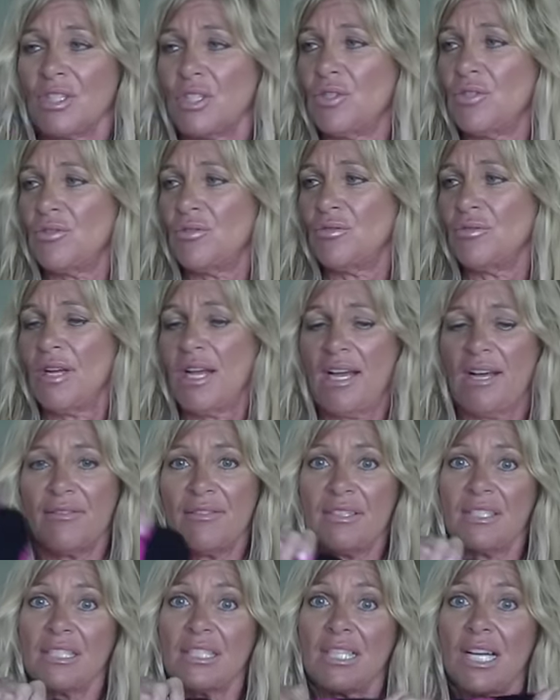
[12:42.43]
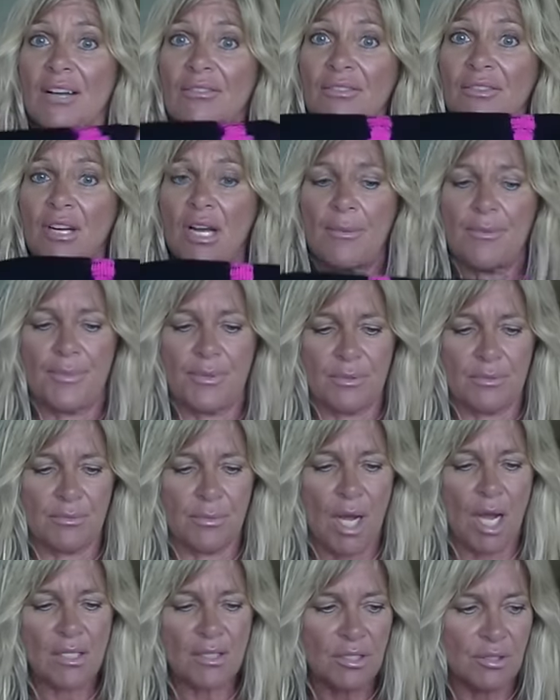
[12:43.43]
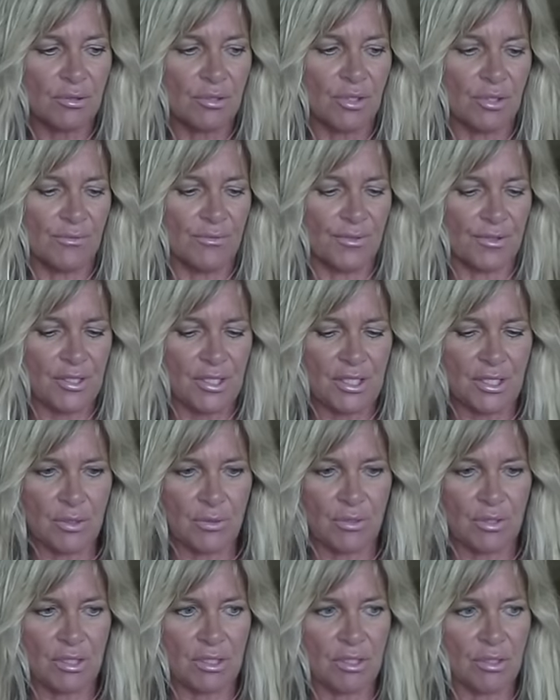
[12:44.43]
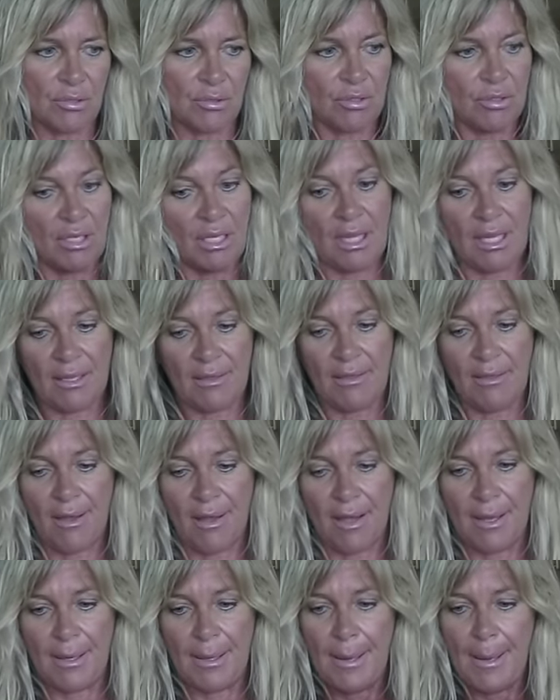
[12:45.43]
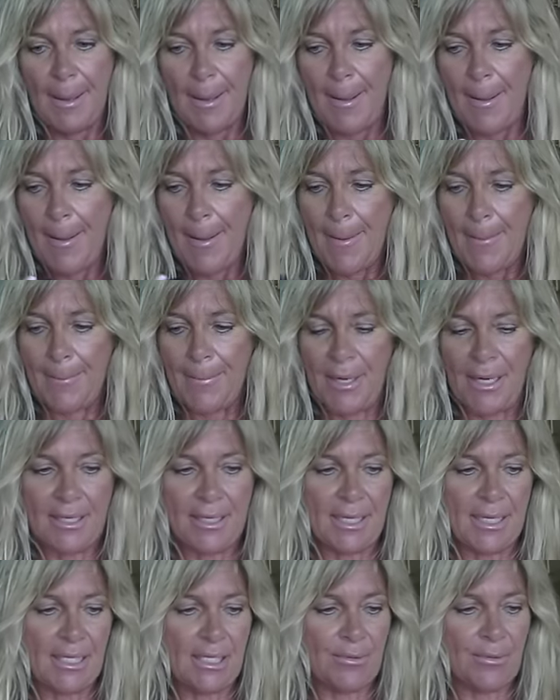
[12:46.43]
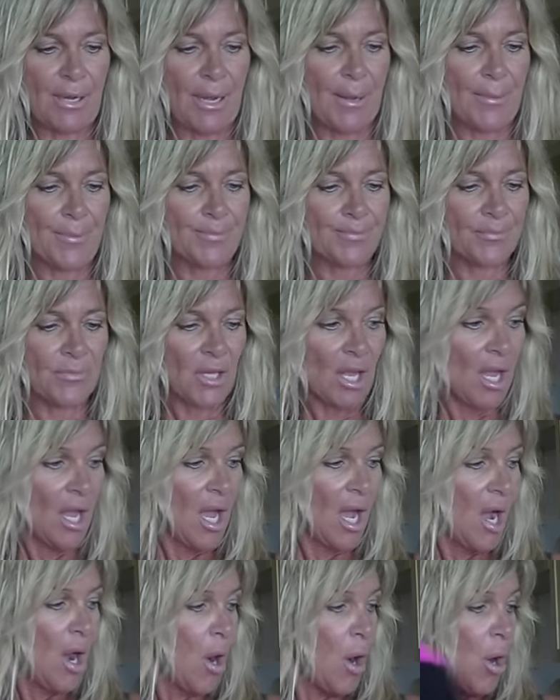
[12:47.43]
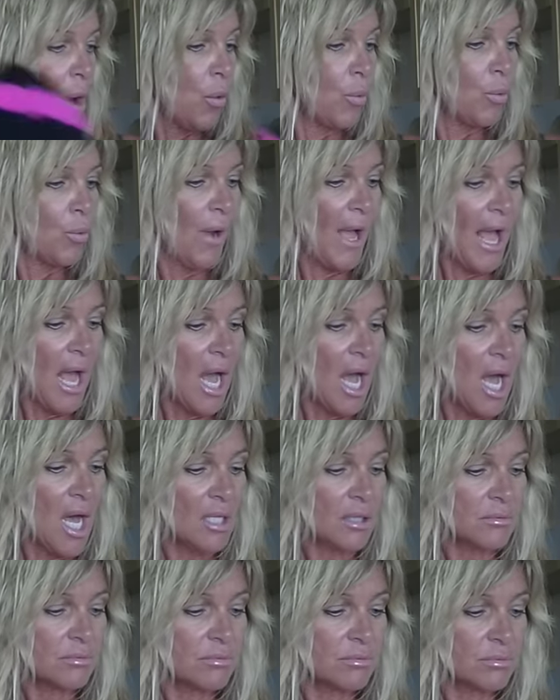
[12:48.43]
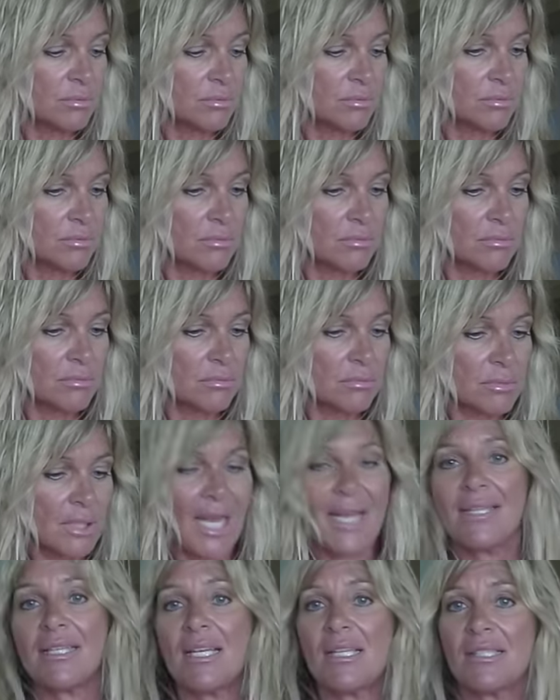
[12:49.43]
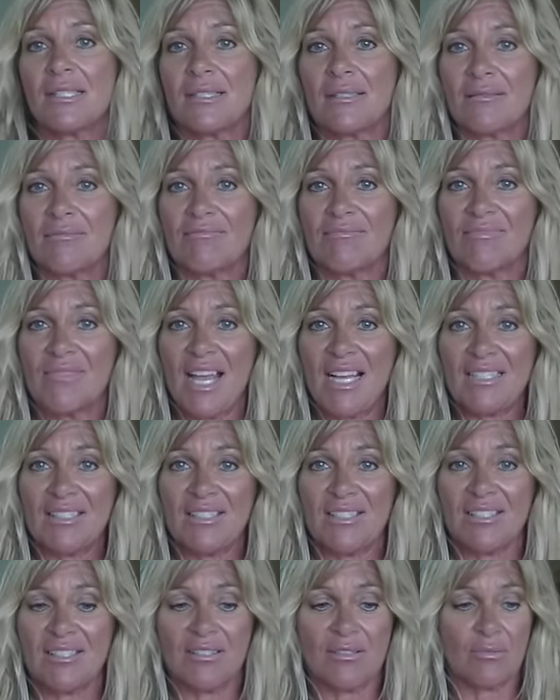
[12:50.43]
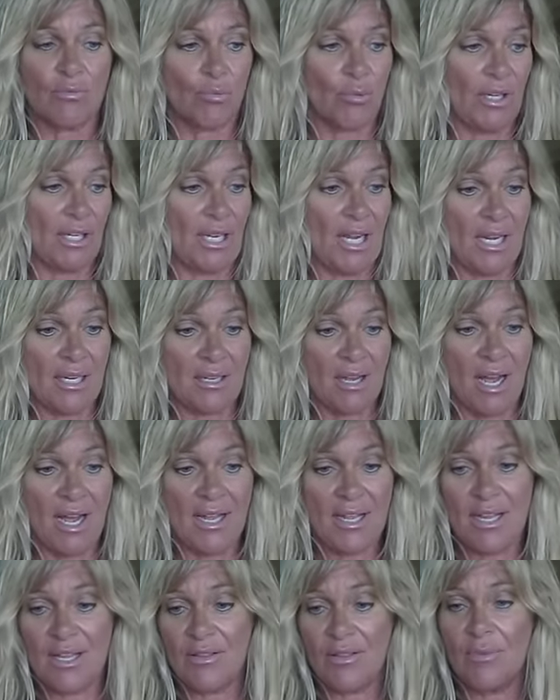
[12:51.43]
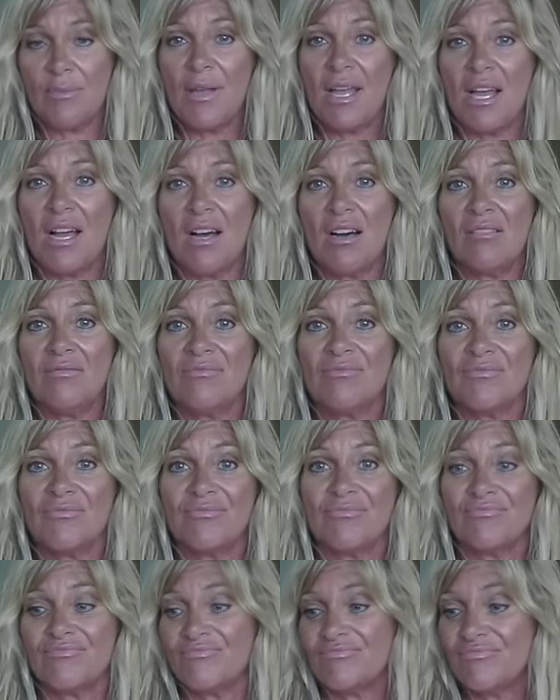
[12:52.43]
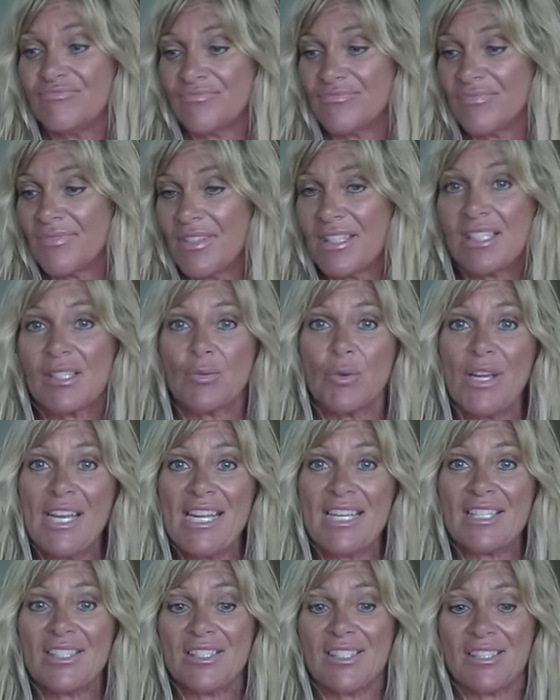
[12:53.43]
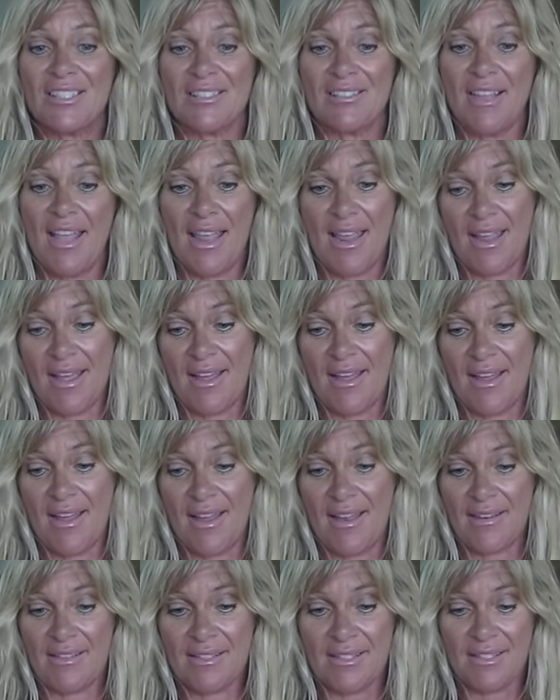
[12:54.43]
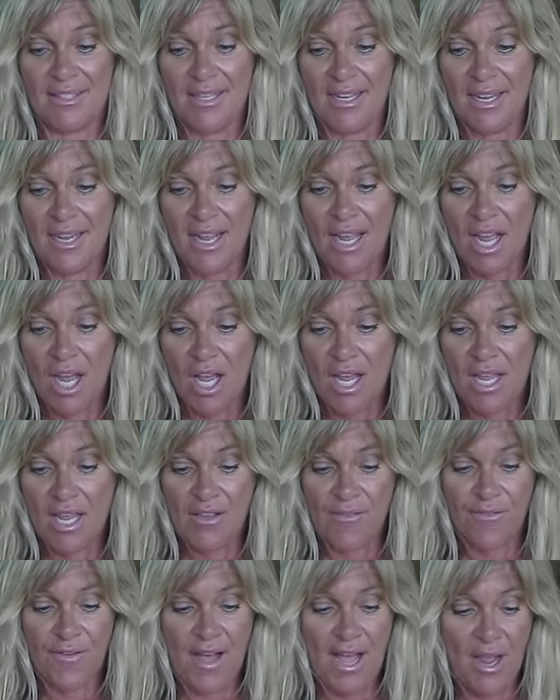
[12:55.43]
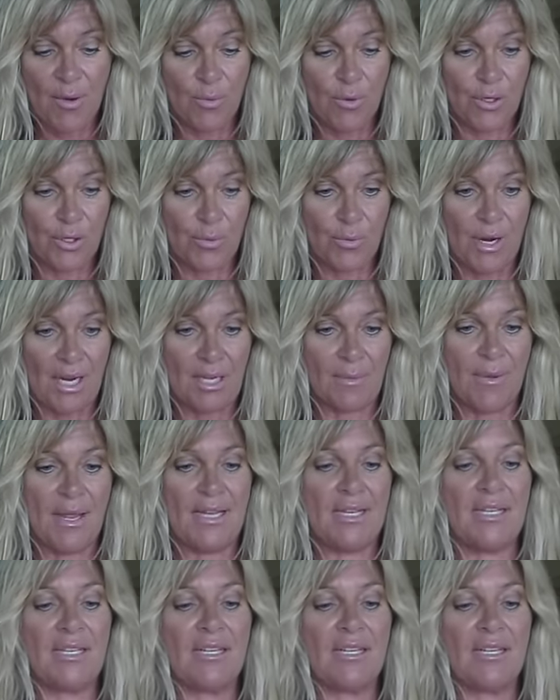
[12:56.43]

you have a little cover up. Also good for suits too, so I like that. But anyway, well, I guess that's what I got in the mail this week's. And if I were to recommend